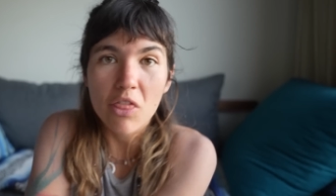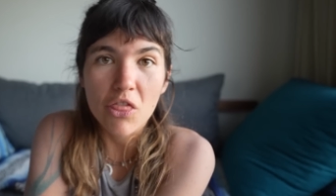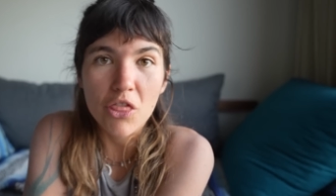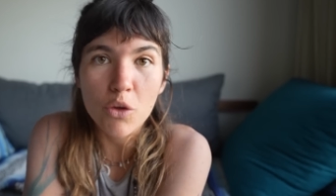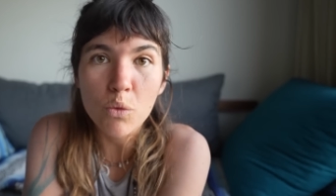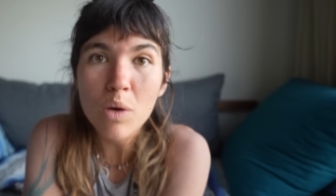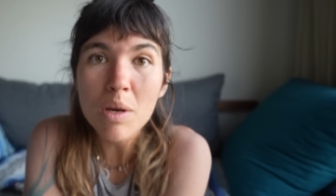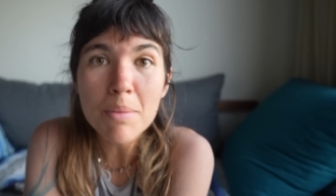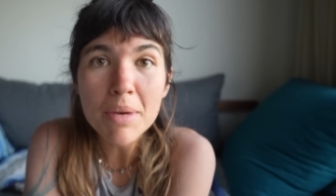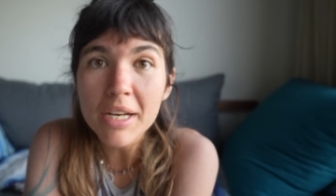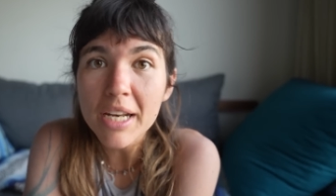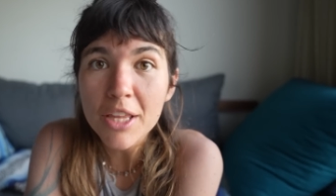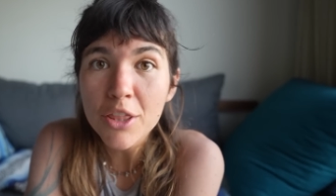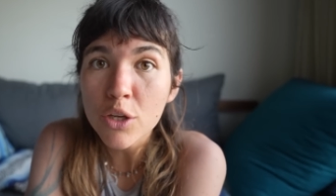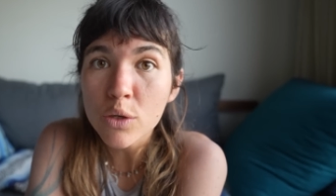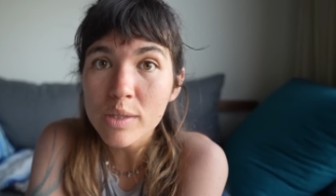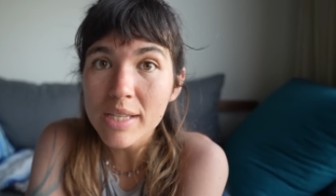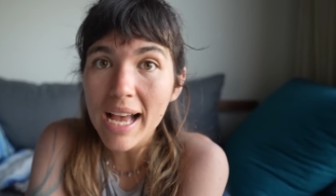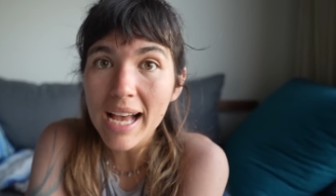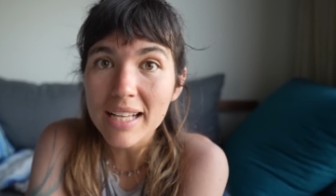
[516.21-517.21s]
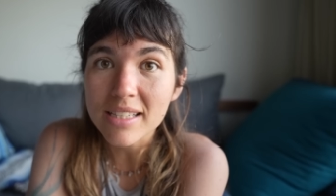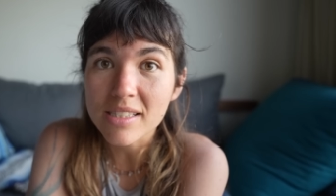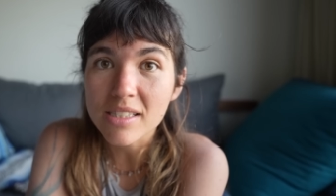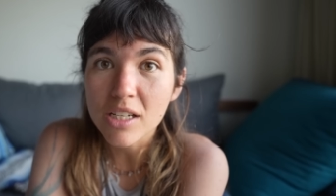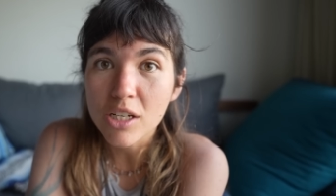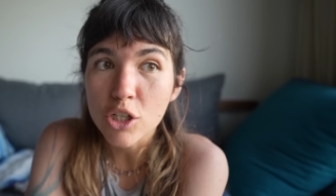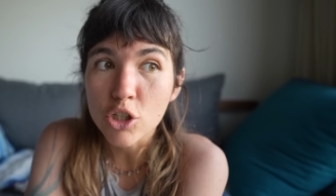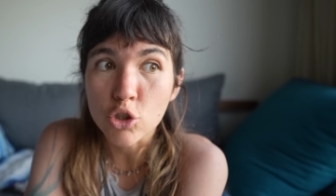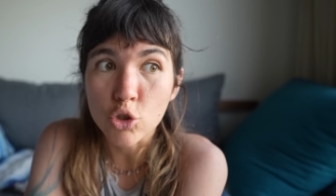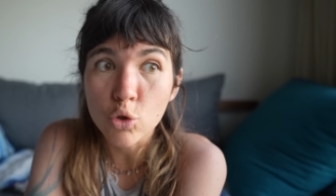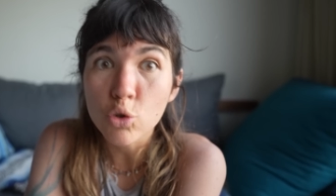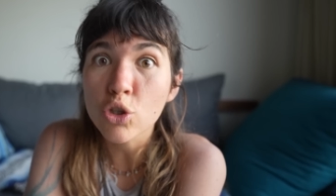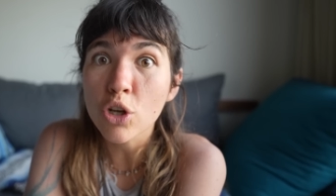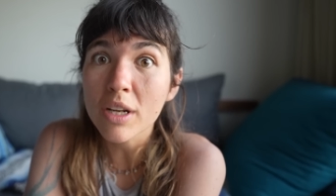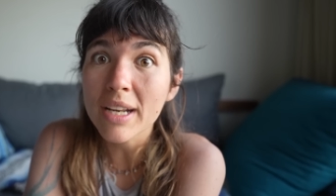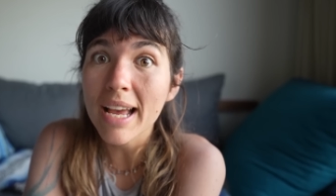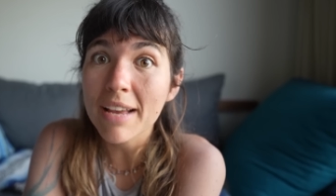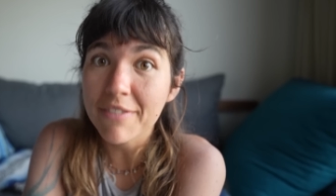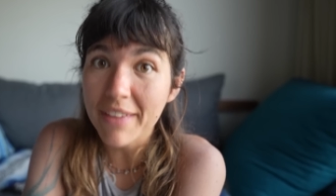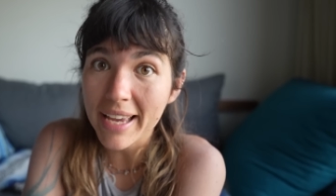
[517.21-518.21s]
the women in those ads do
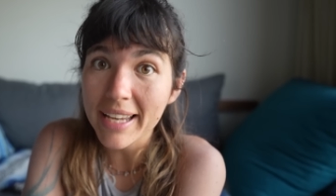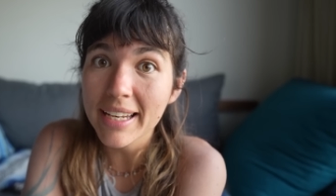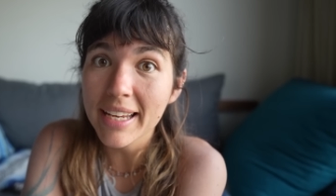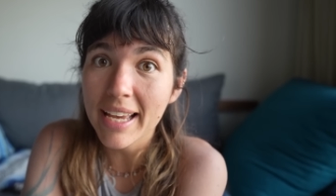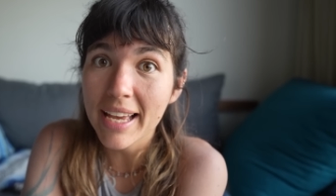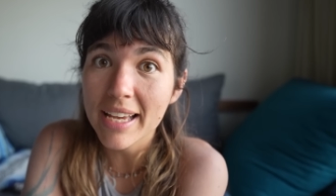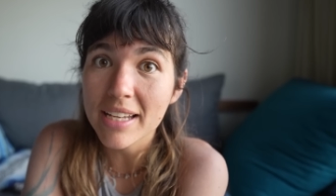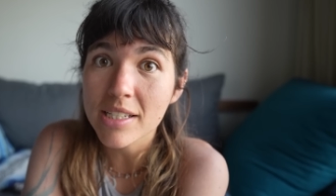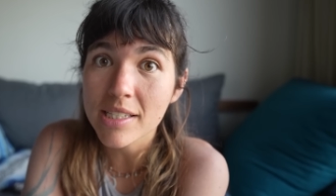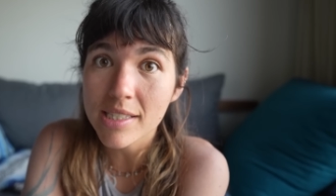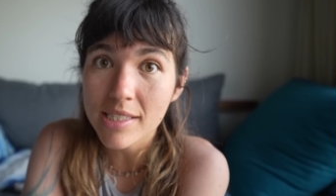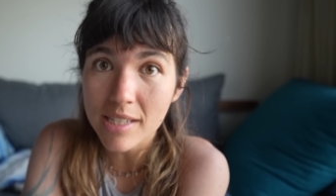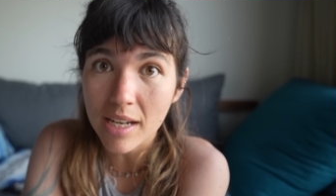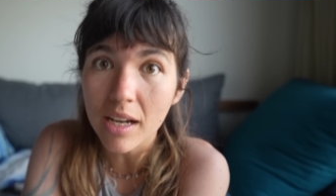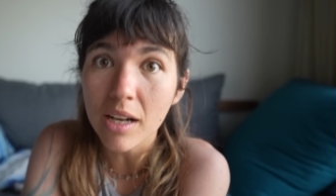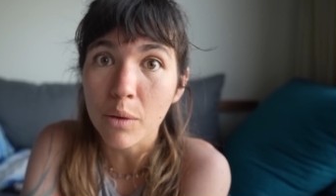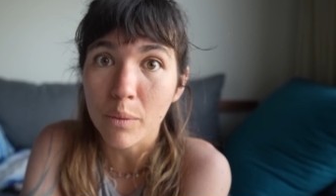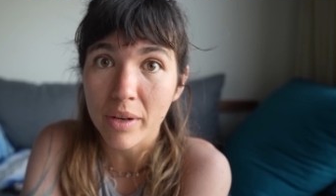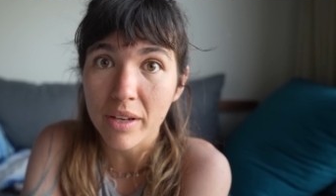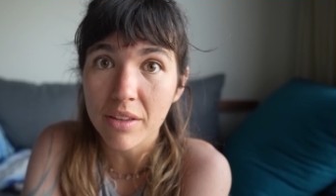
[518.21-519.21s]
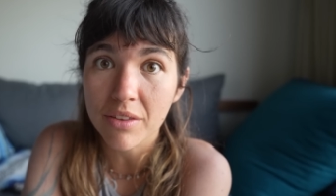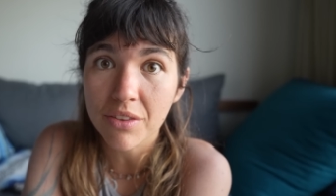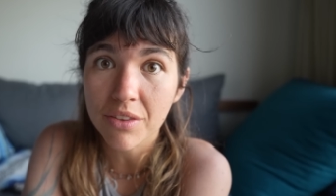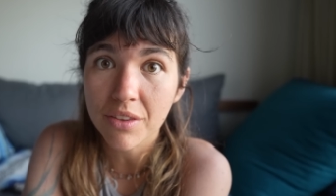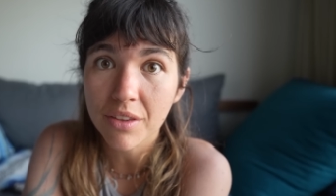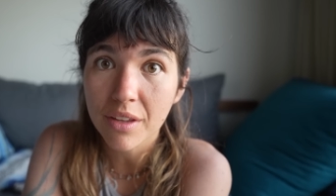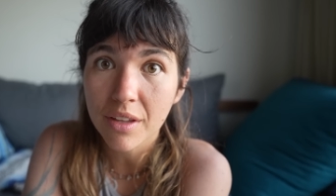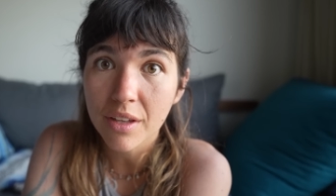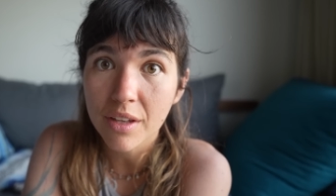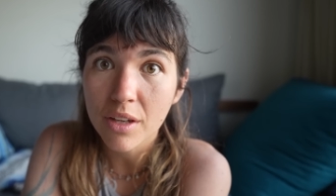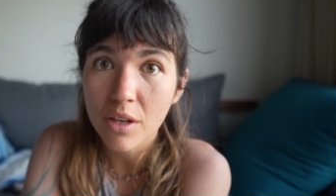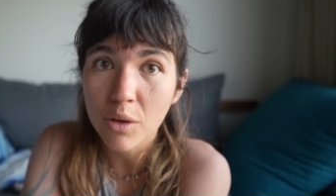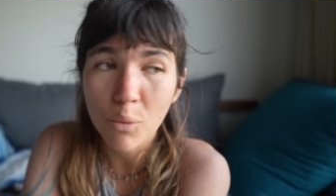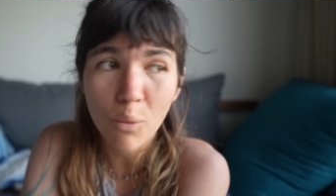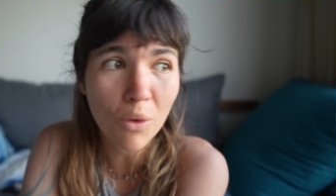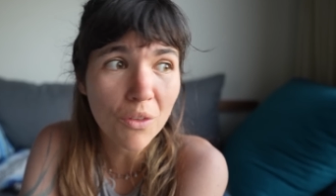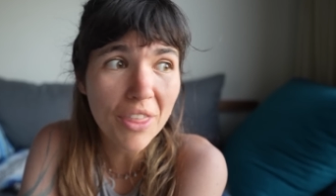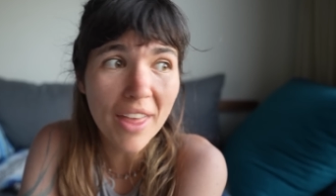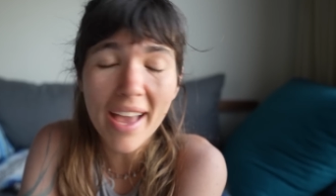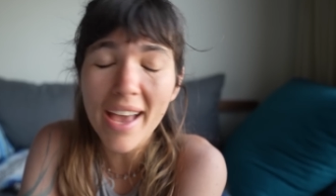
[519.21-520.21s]
not have any hair to start with.
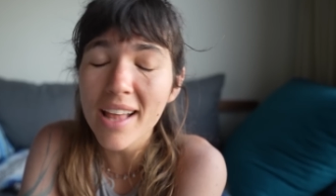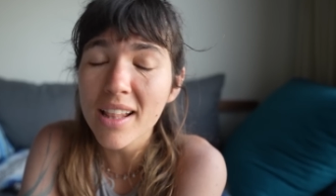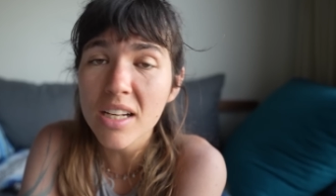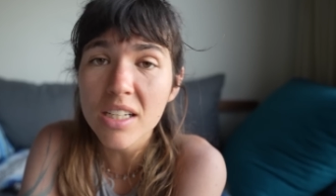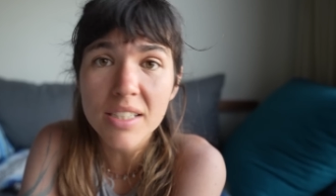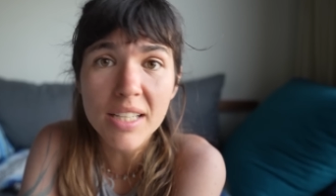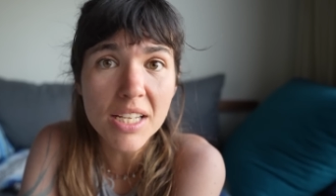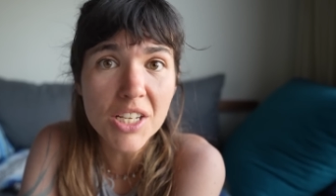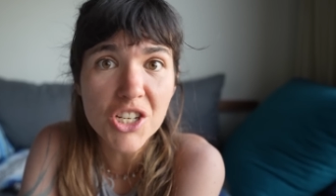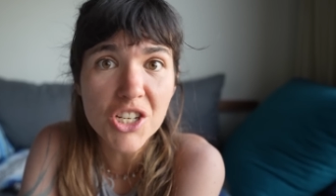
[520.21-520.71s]
What the hell are they